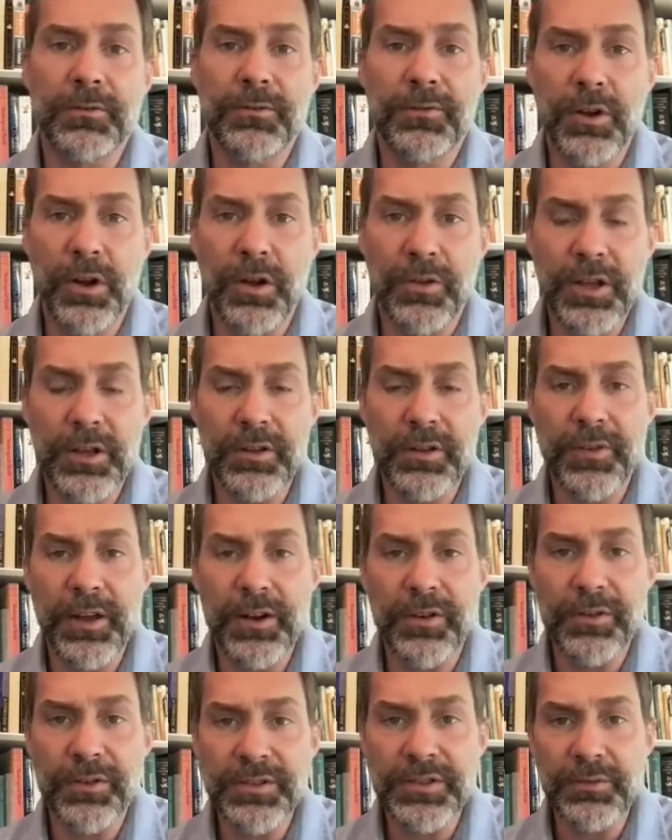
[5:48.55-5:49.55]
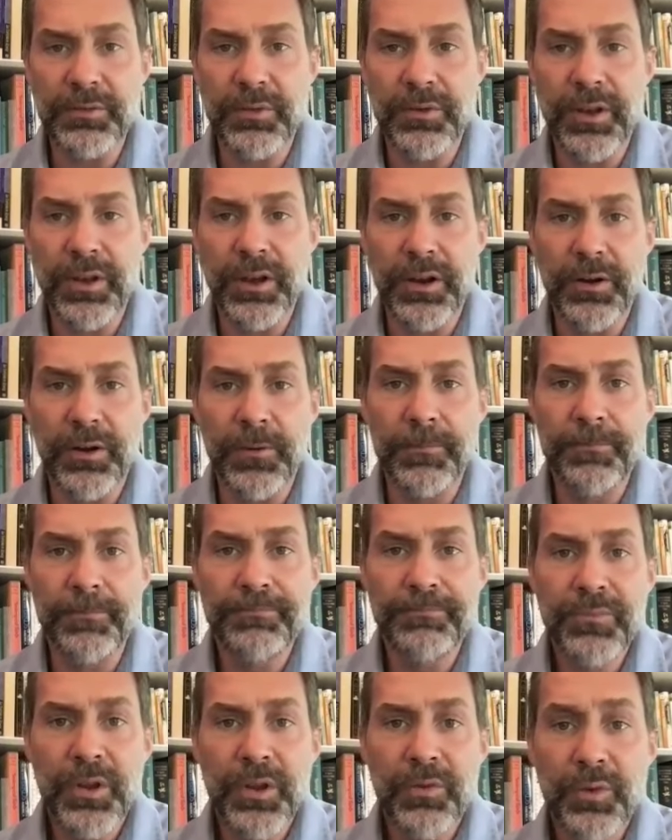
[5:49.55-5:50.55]
for all the other veterans that were there
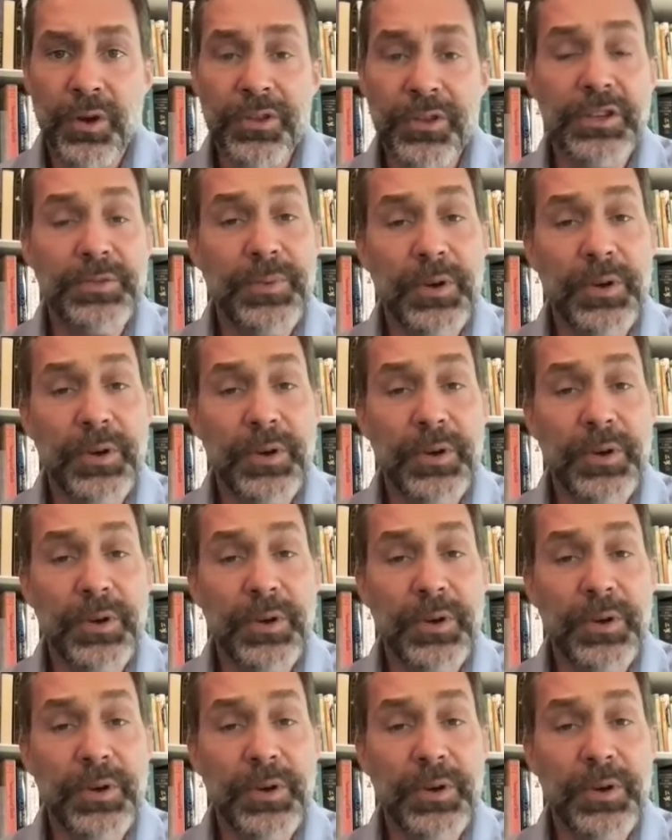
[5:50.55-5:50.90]
with us.